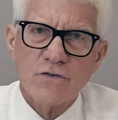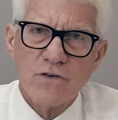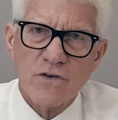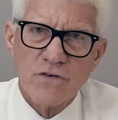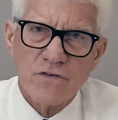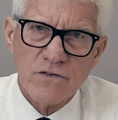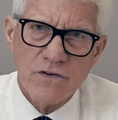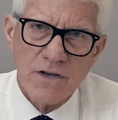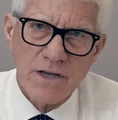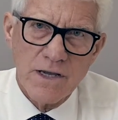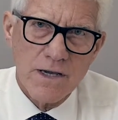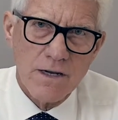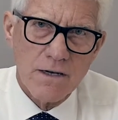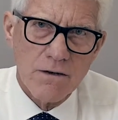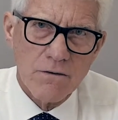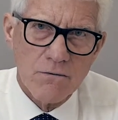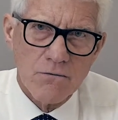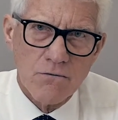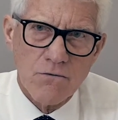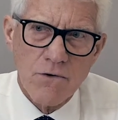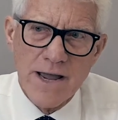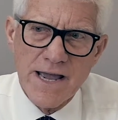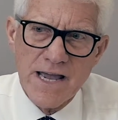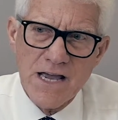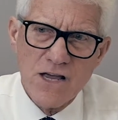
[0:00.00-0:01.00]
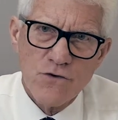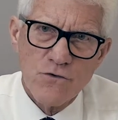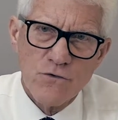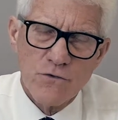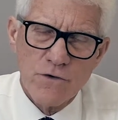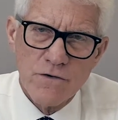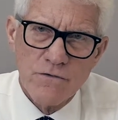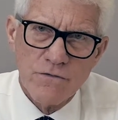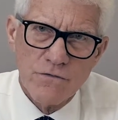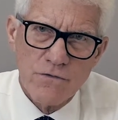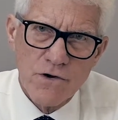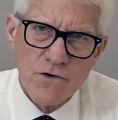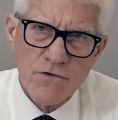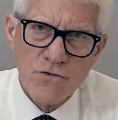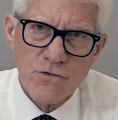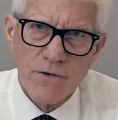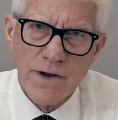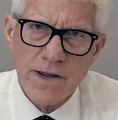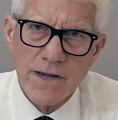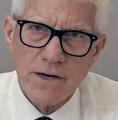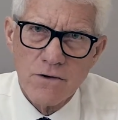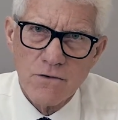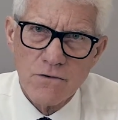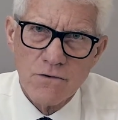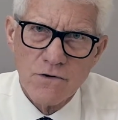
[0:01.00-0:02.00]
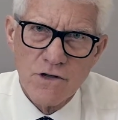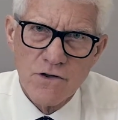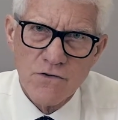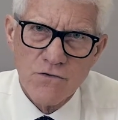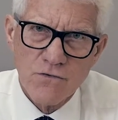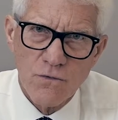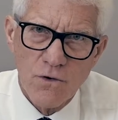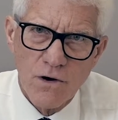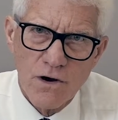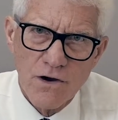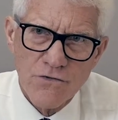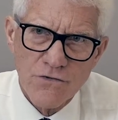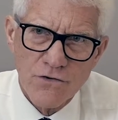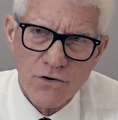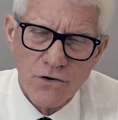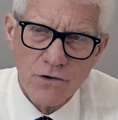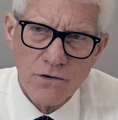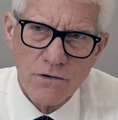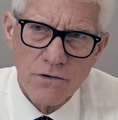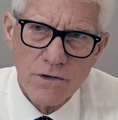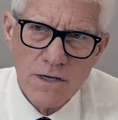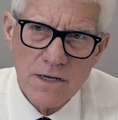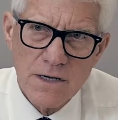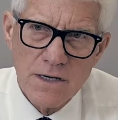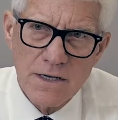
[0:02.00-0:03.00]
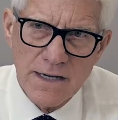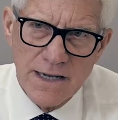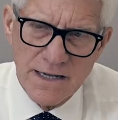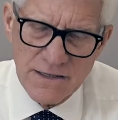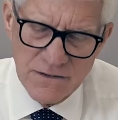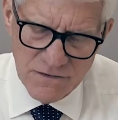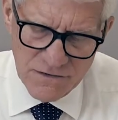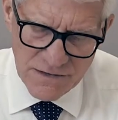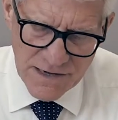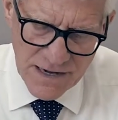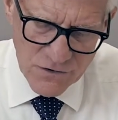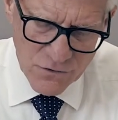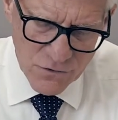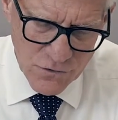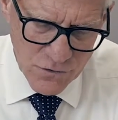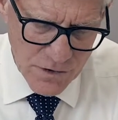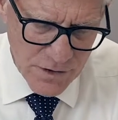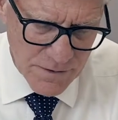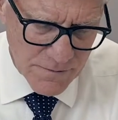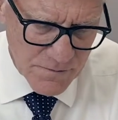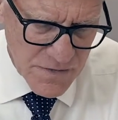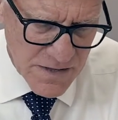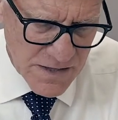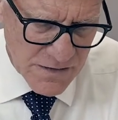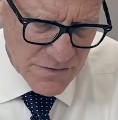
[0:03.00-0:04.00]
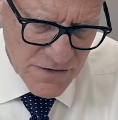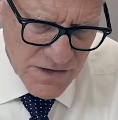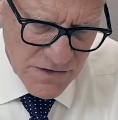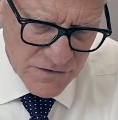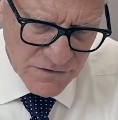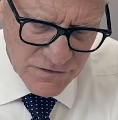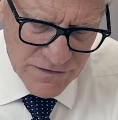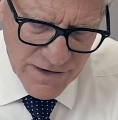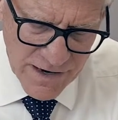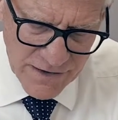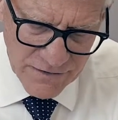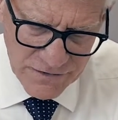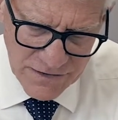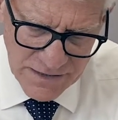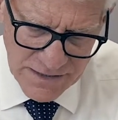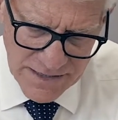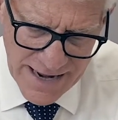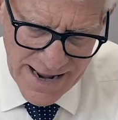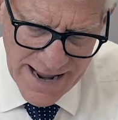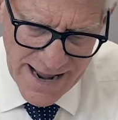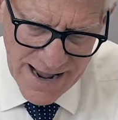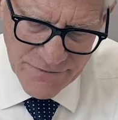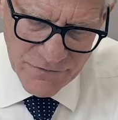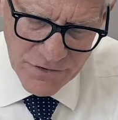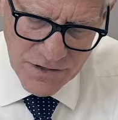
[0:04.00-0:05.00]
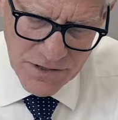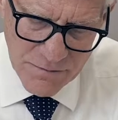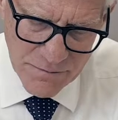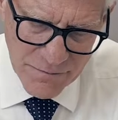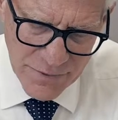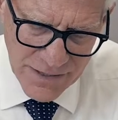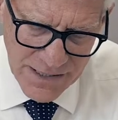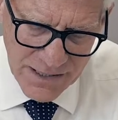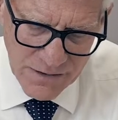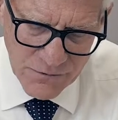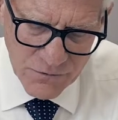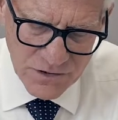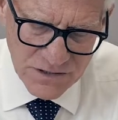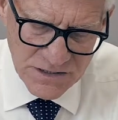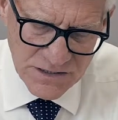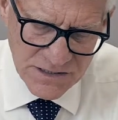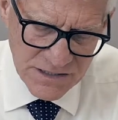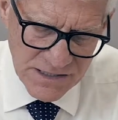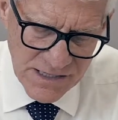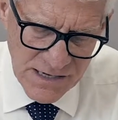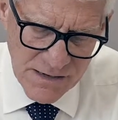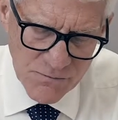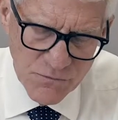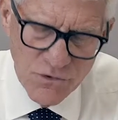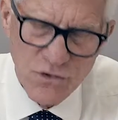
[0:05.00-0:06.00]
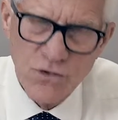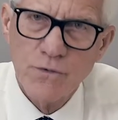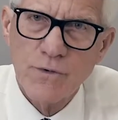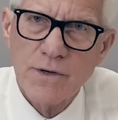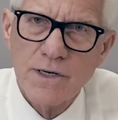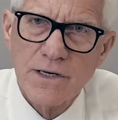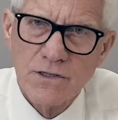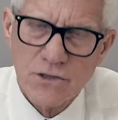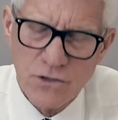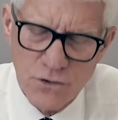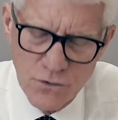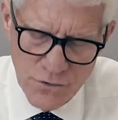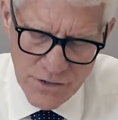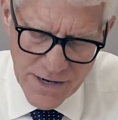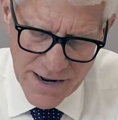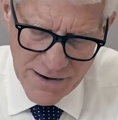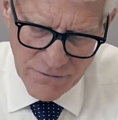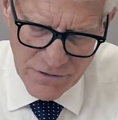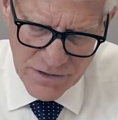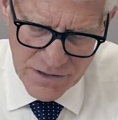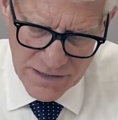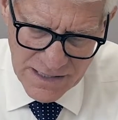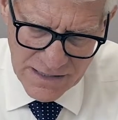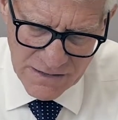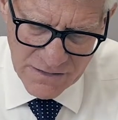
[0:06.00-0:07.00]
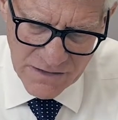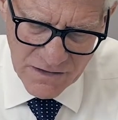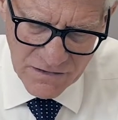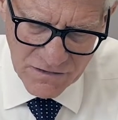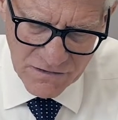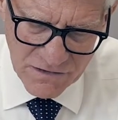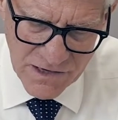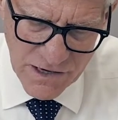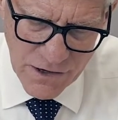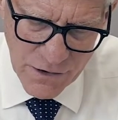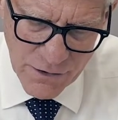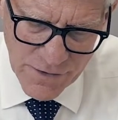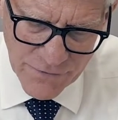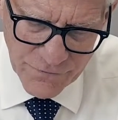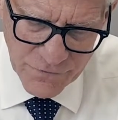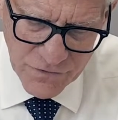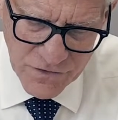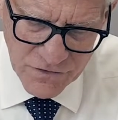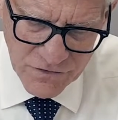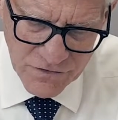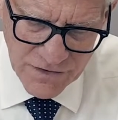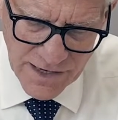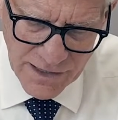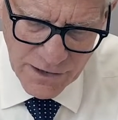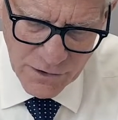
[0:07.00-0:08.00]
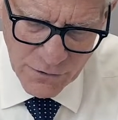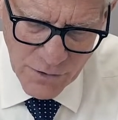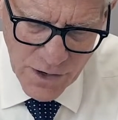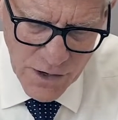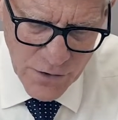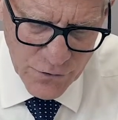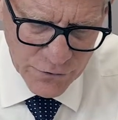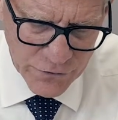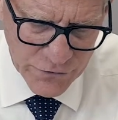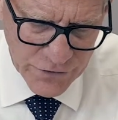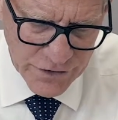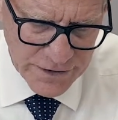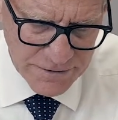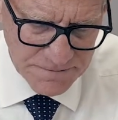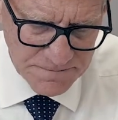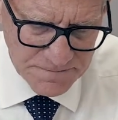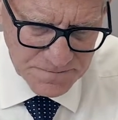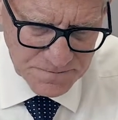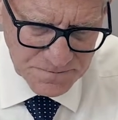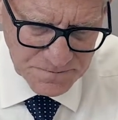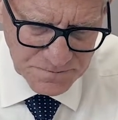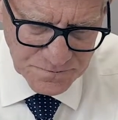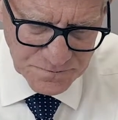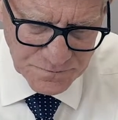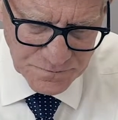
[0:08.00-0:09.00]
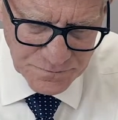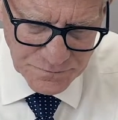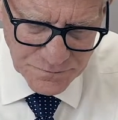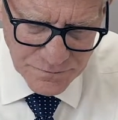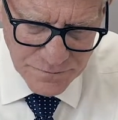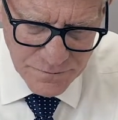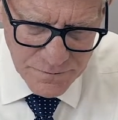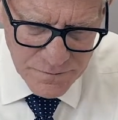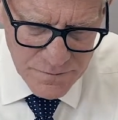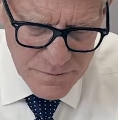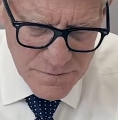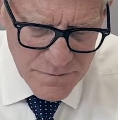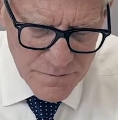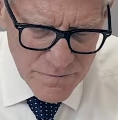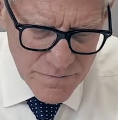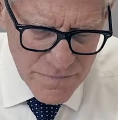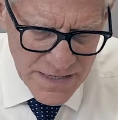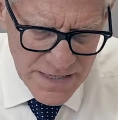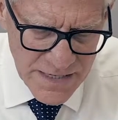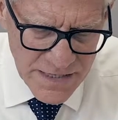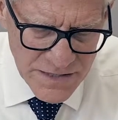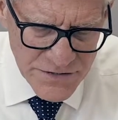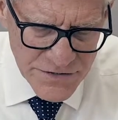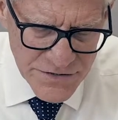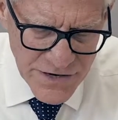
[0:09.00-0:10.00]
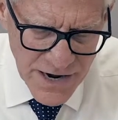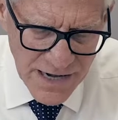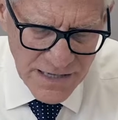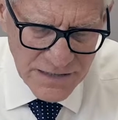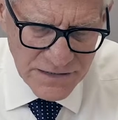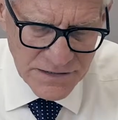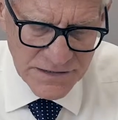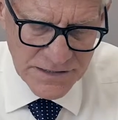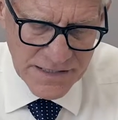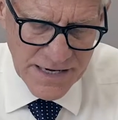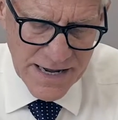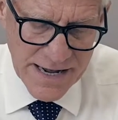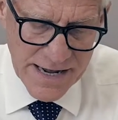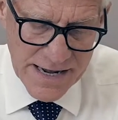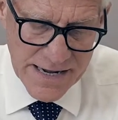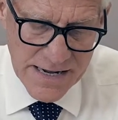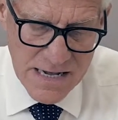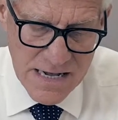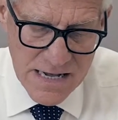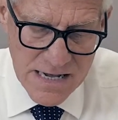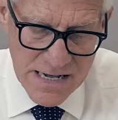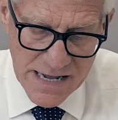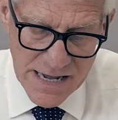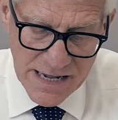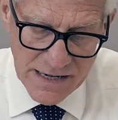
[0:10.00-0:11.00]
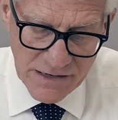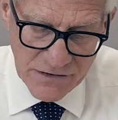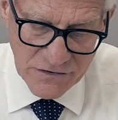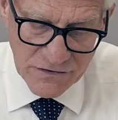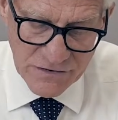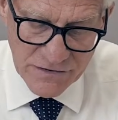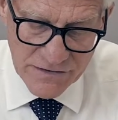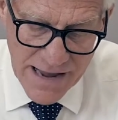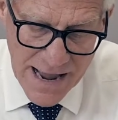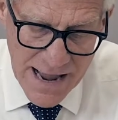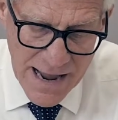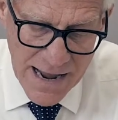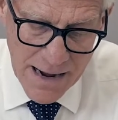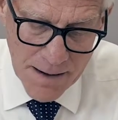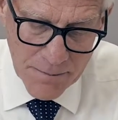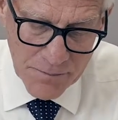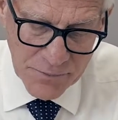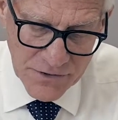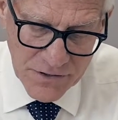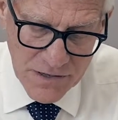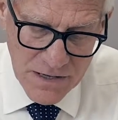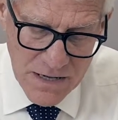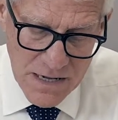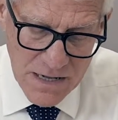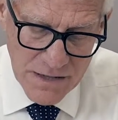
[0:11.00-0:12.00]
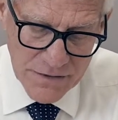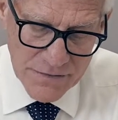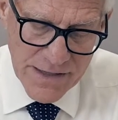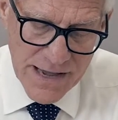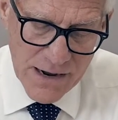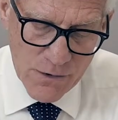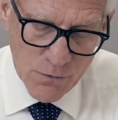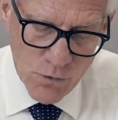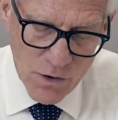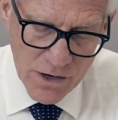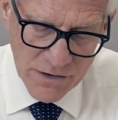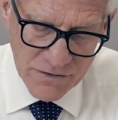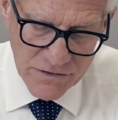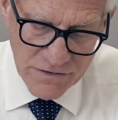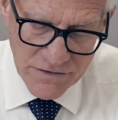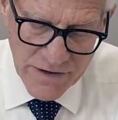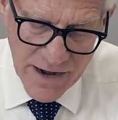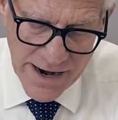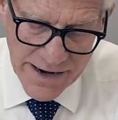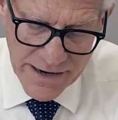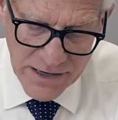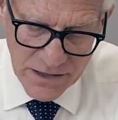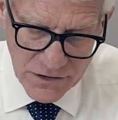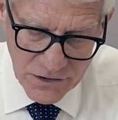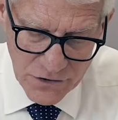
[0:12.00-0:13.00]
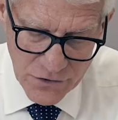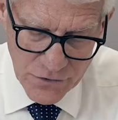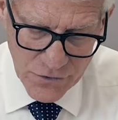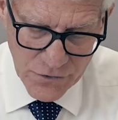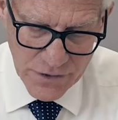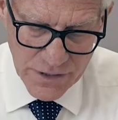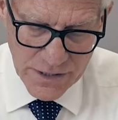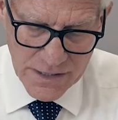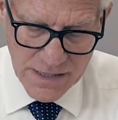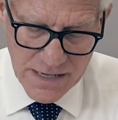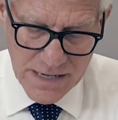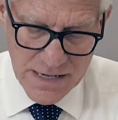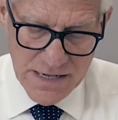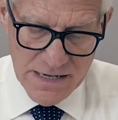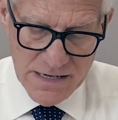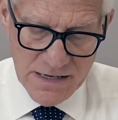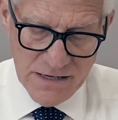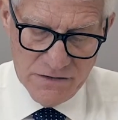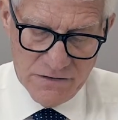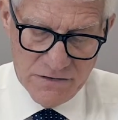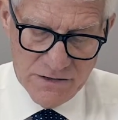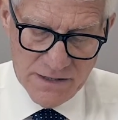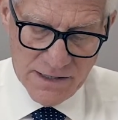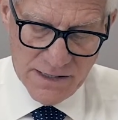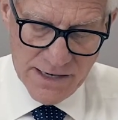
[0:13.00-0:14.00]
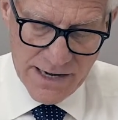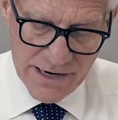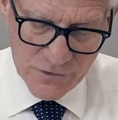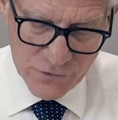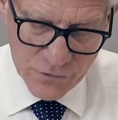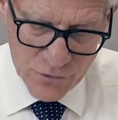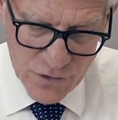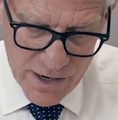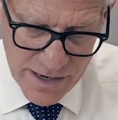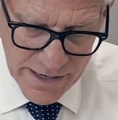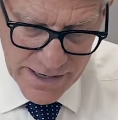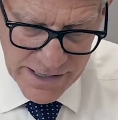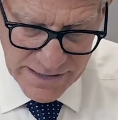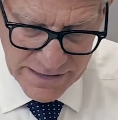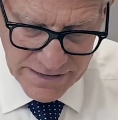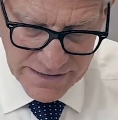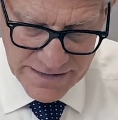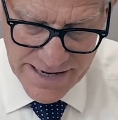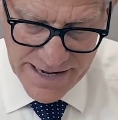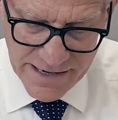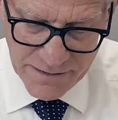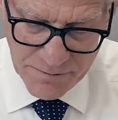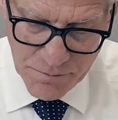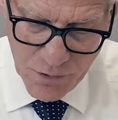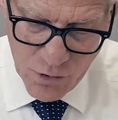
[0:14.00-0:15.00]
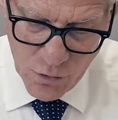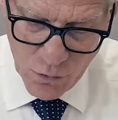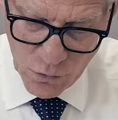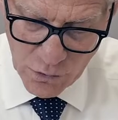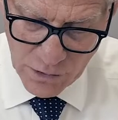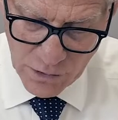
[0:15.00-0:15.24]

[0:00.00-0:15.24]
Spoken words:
to seeing range, refrigerator, dishwasher, etc., this doesn't have it, but it would seem to include everything that's there if the seller owns it. It does say, except that what's not included is an electronic deadbolt